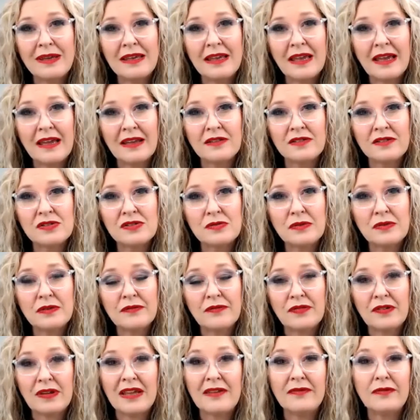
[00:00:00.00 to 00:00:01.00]
can do
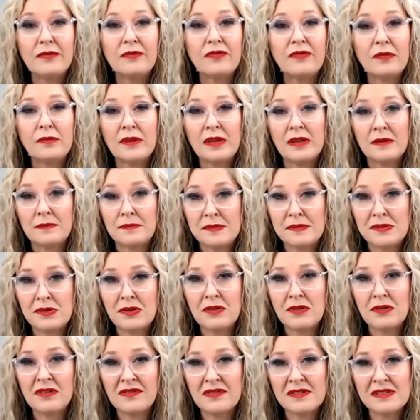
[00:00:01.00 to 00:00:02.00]
it even from the
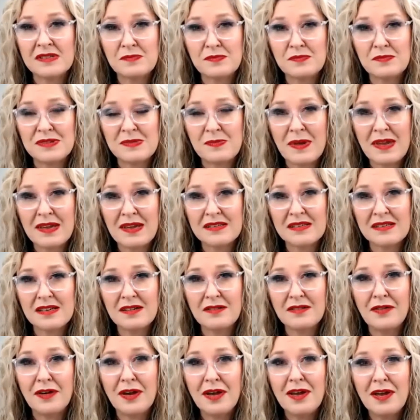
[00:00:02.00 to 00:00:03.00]
observer's
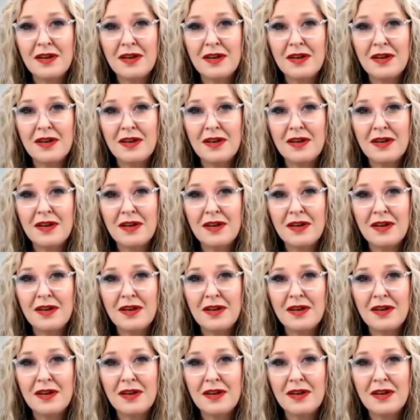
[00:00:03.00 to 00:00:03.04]
perspective,